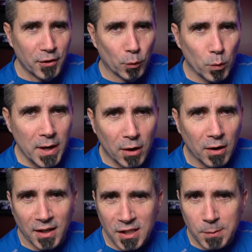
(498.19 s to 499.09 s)
The
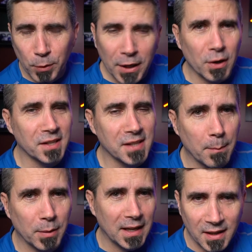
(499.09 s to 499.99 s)
rear splitter
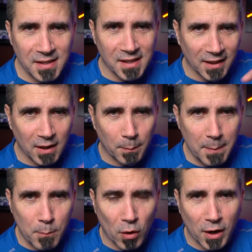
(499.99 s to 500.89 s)
assembly is a little
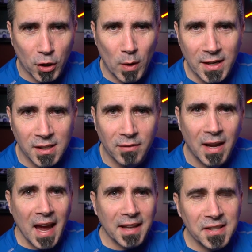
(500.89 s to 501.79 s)
bit more aggressive,
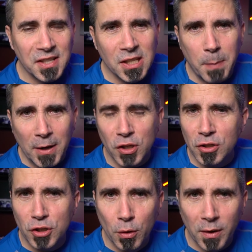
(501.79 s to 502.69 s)
and the
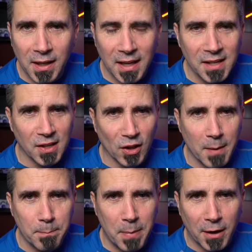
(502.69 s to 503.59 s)
suspension tuning is a
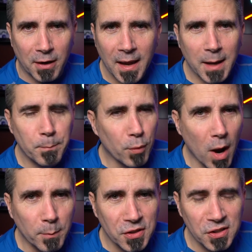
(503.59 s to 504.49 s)
lot better and
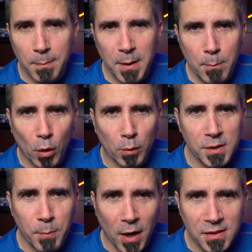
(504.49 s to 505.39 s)
promises to be more
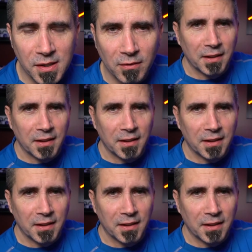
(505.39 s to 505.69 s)
responsive.